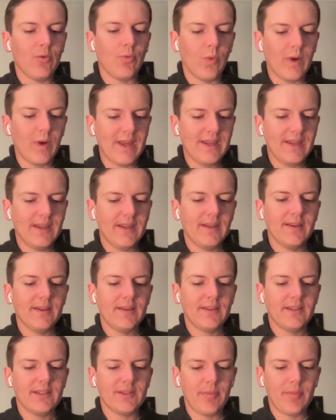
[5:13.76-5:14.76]
weak,
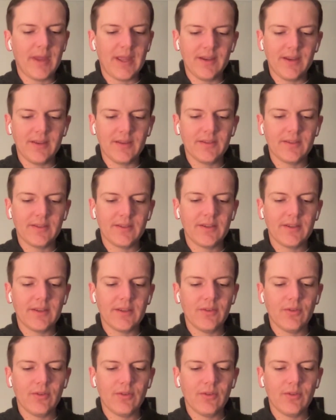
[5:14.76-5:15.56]
dependent,